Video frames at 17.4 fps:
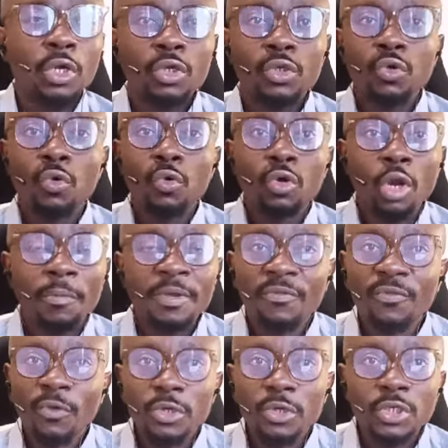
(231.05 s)
You will not be
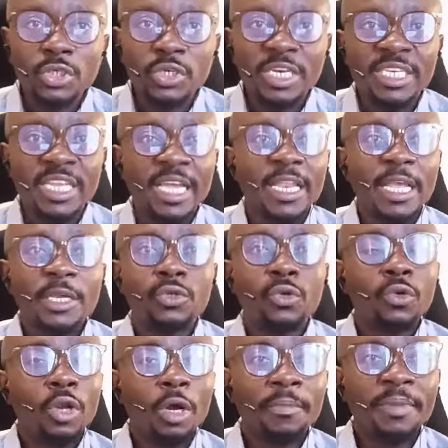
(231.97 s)
frustrated.
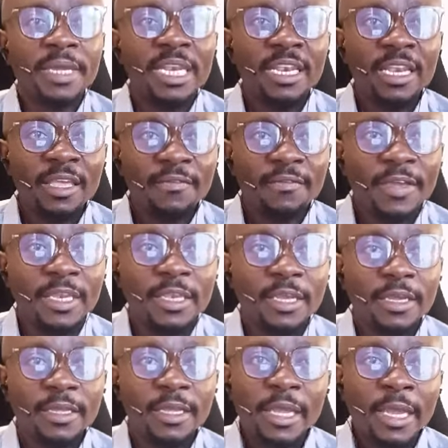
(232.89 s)
You will not be living
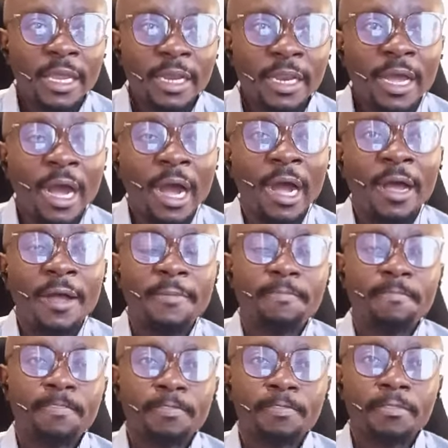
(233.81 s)
anyhow.
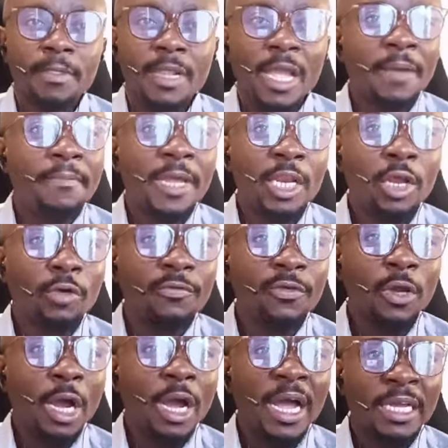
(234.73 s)
And many of
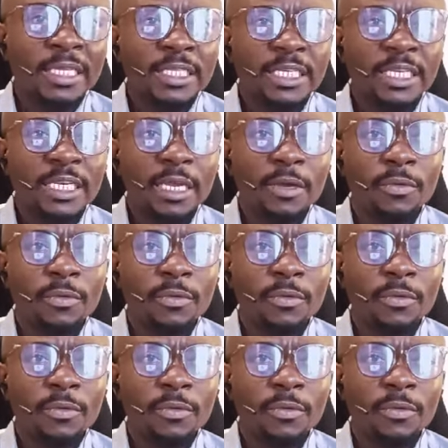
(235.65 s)
you are asking the